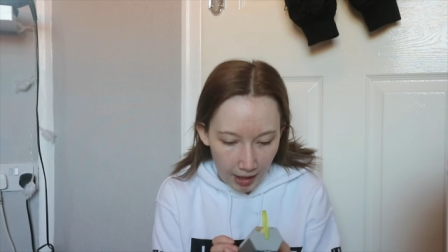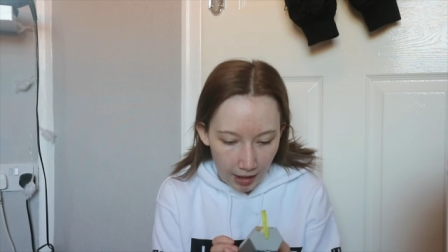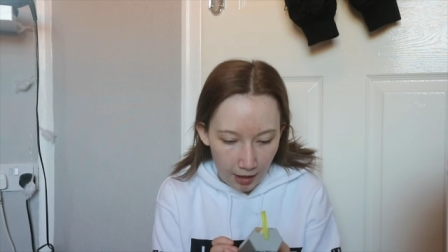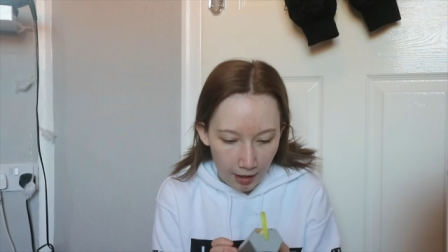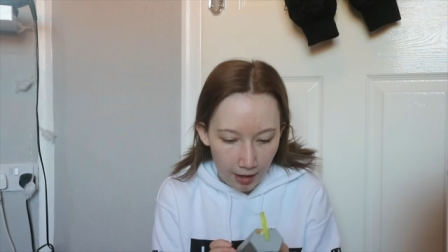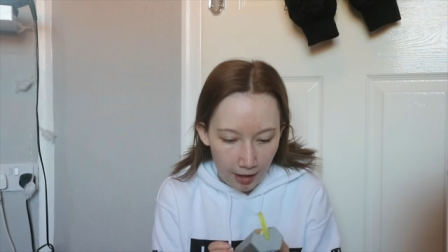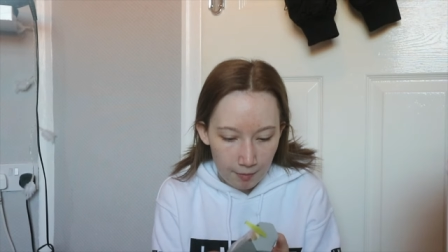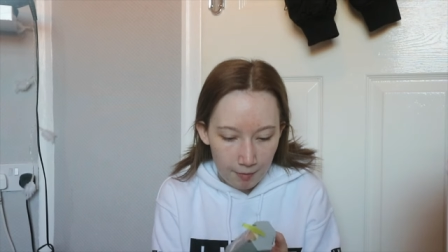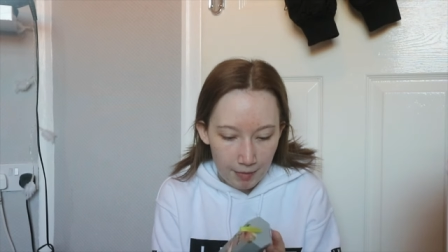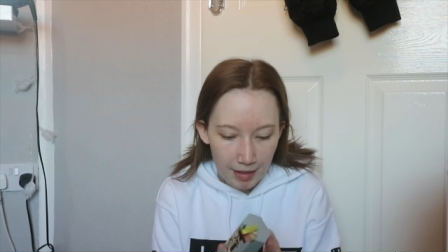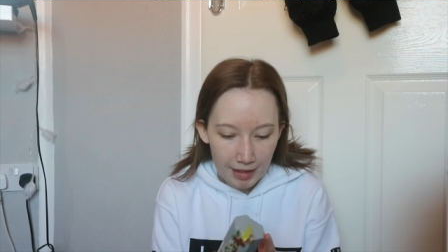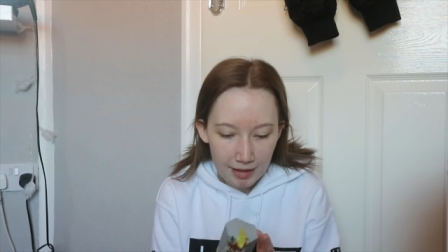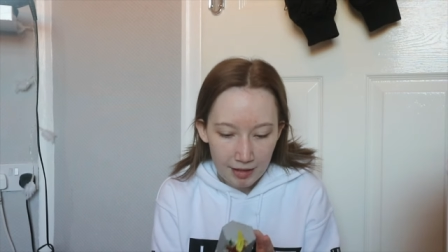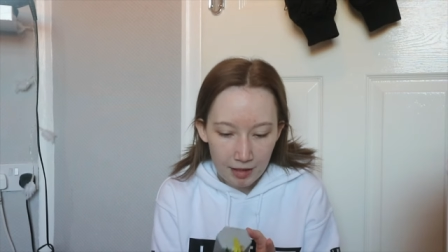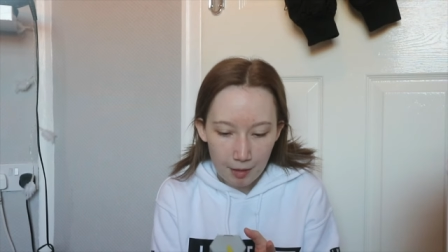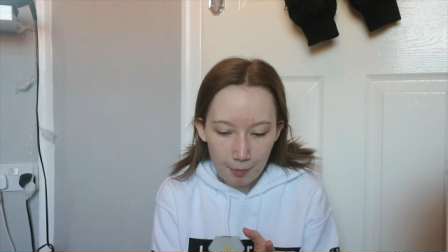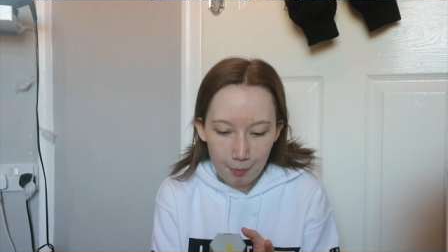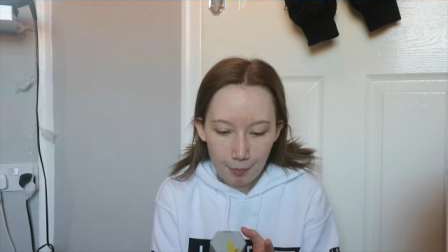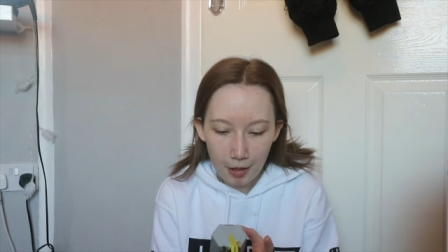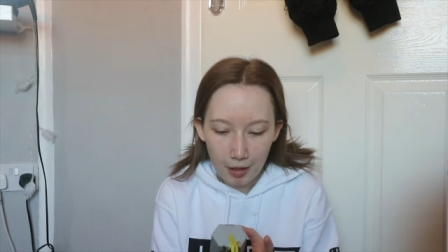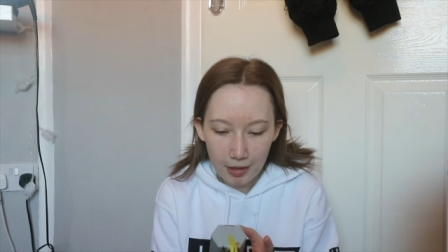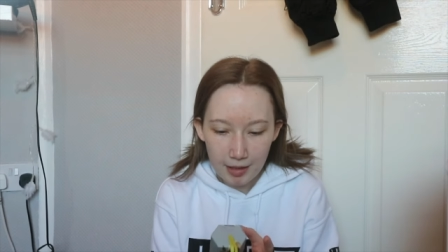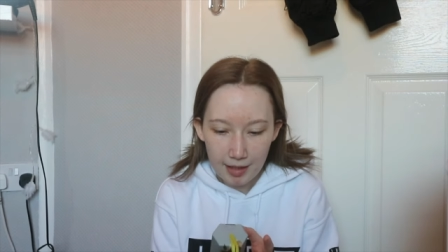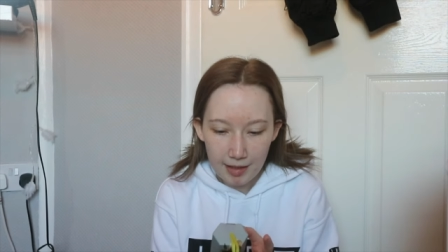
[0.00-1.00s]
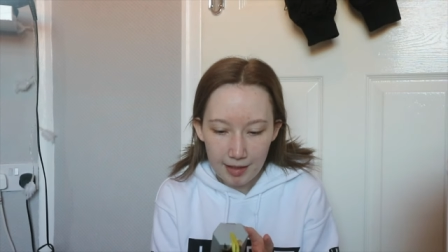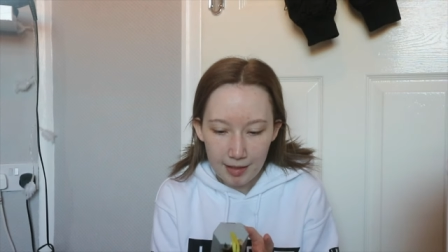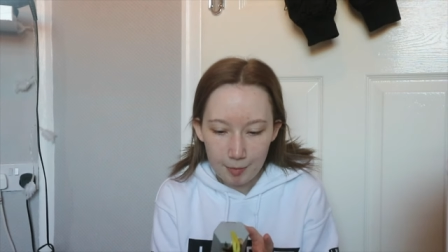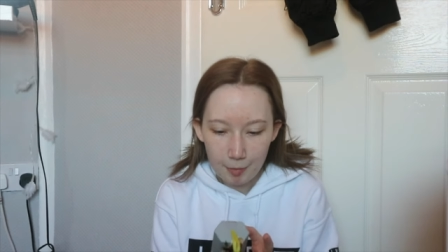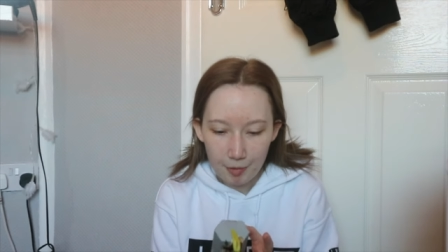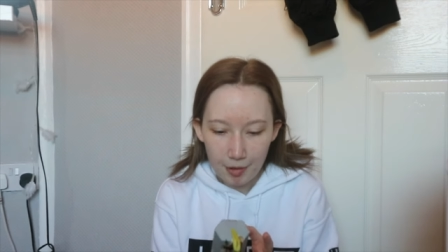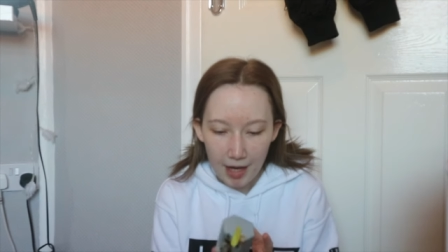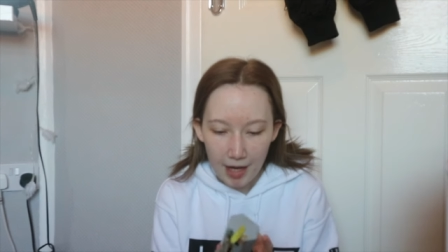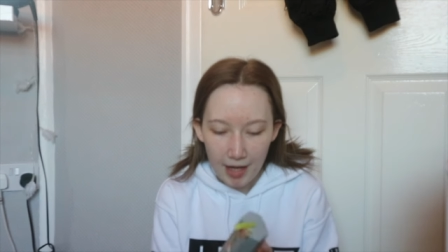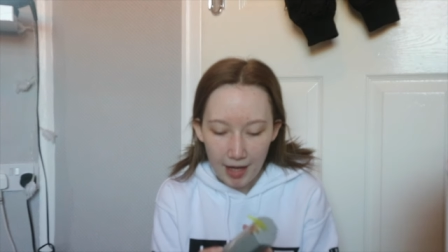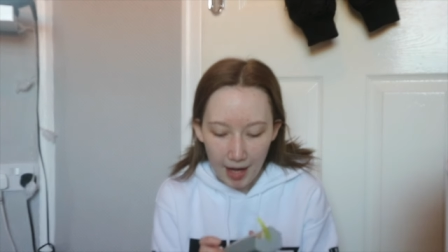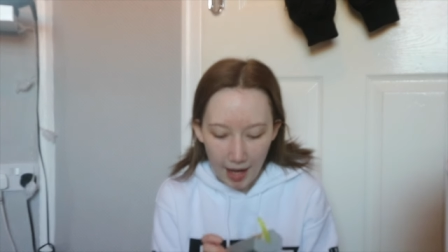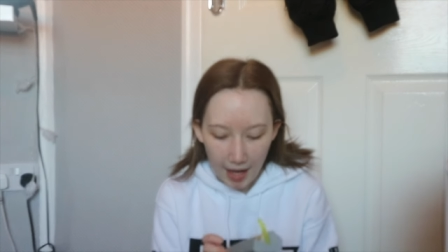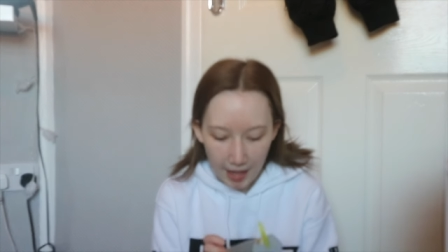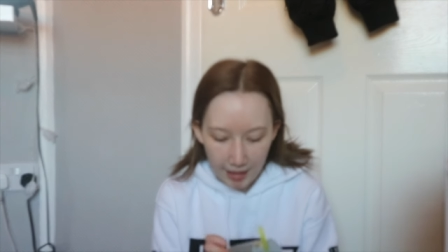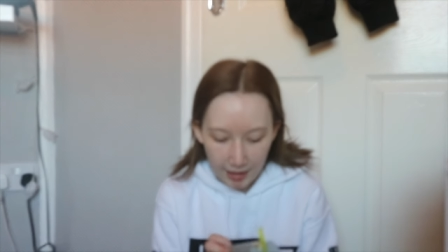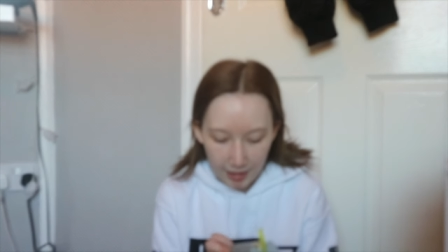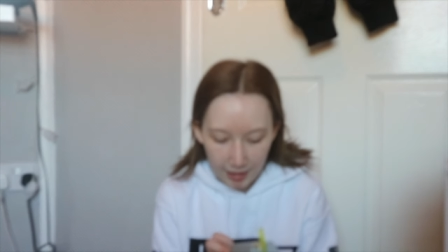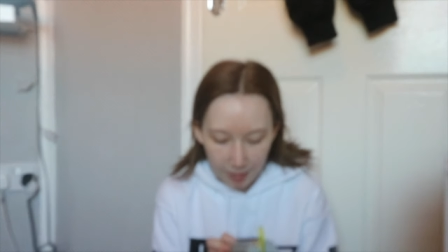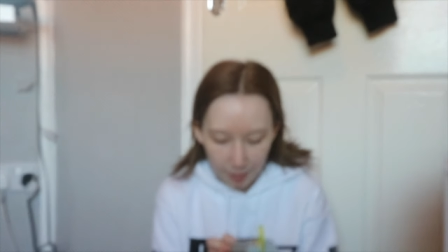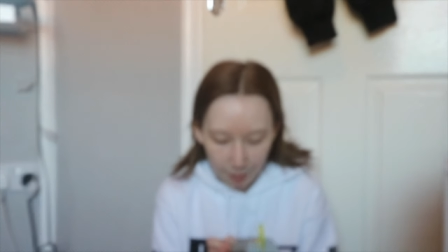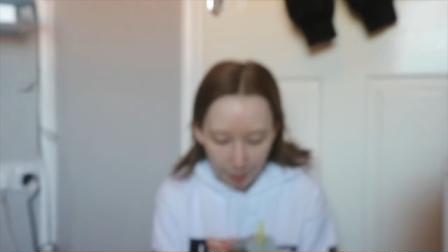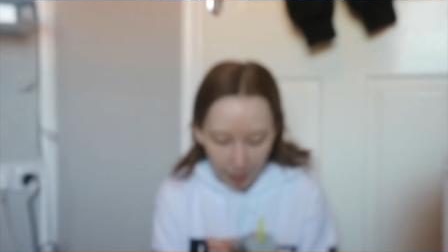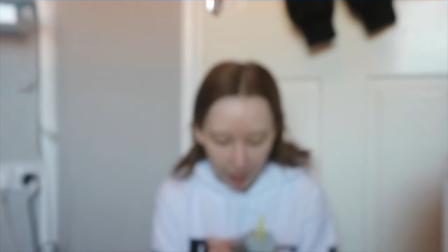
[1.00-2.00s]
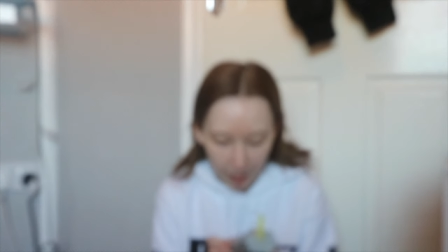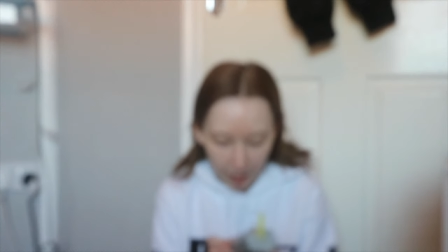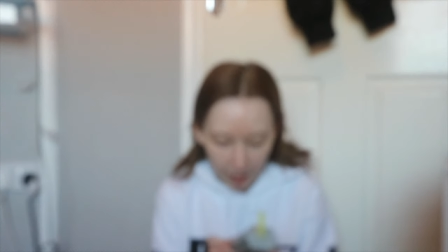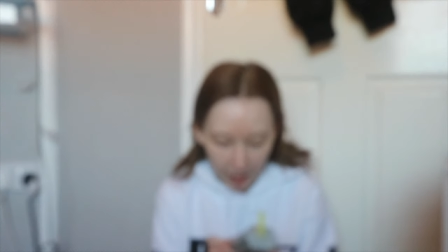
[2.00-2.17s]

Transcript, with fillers: It's a body spray, and it's